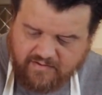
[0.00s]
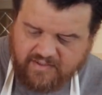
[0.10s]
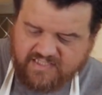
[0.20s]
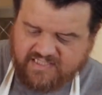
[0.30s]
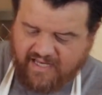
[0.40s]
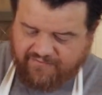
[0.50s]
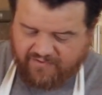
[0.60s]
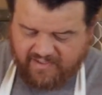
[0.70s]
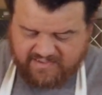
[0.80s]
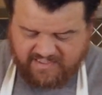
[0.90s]
the
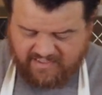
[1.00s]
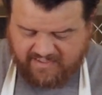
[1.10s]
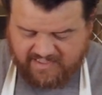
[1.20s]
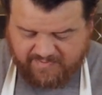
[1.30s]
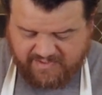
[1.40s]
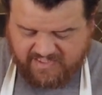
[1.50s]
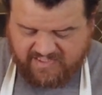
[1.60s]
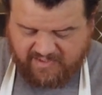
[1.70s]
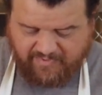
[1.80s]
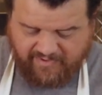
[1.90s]
saffron tea that's been
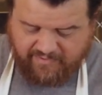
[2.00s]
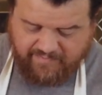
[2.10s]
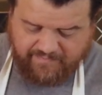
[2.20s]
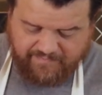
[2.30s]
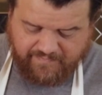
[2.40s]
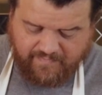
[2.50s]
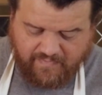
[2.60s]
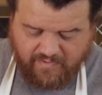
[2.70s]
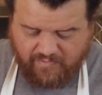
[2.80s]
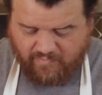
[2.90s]
steeping.
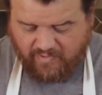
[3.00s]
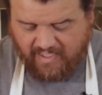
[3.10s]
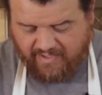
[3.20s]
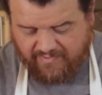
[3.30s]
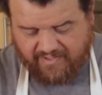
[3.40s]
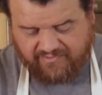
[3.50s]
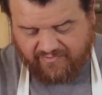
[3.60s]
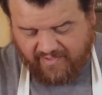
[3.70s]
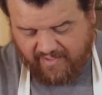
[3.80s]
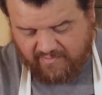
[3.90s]
We'll add that to
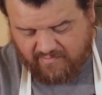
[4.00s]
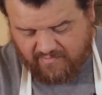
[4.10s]
that.